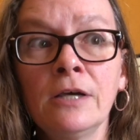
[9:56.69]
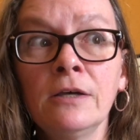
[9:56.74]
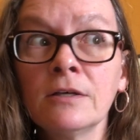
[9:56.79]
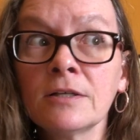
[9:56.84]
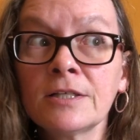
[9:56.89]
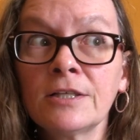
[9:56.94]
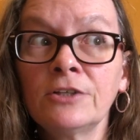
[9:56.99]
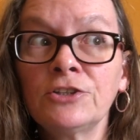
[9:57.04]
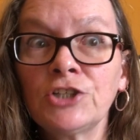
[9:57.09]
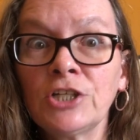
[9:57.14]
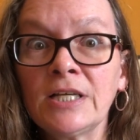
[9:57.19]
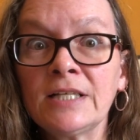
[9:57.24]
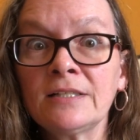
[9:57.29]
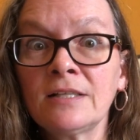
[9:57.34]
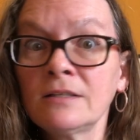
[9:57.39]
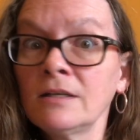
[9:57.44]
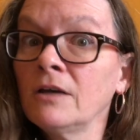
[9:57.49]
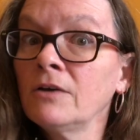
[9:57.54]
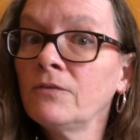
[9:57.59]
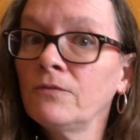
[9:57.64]
such
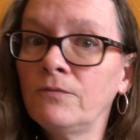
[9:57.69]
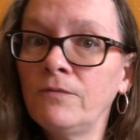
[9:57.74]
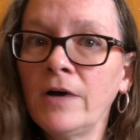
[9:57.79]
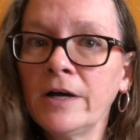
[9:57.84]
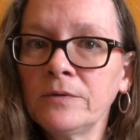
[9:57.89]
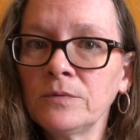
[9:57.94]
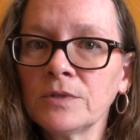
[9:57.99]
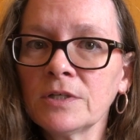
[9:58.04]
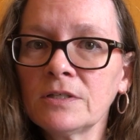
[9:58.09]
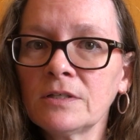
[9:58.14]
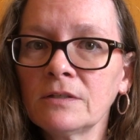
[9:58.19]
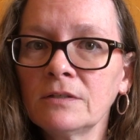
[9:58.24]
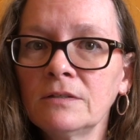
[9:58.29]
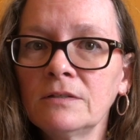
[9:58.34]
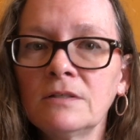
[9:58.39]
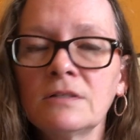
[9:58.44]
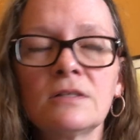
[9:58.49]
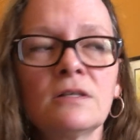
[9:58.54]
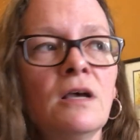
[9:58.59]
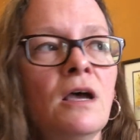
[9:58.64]
as
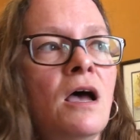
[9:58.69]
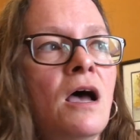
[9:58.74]
viruses.